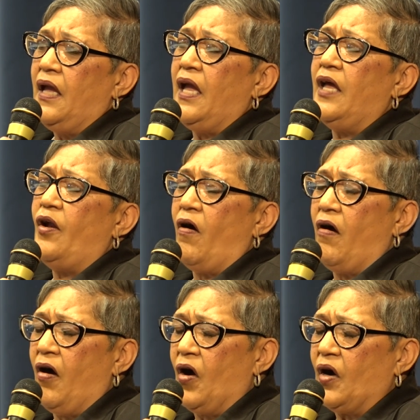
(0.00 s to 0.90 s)
in our
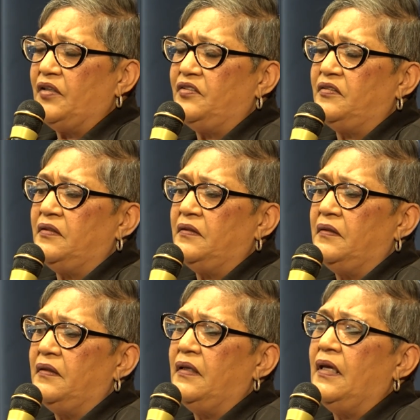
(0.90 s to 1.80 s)
hearts.
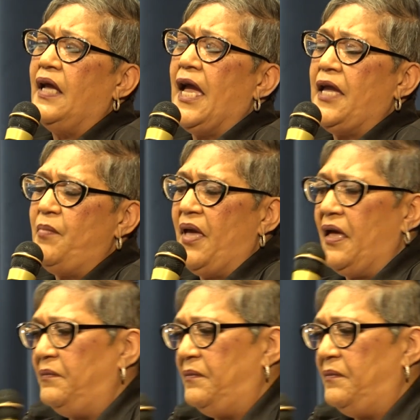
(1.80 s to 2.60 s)
Amen.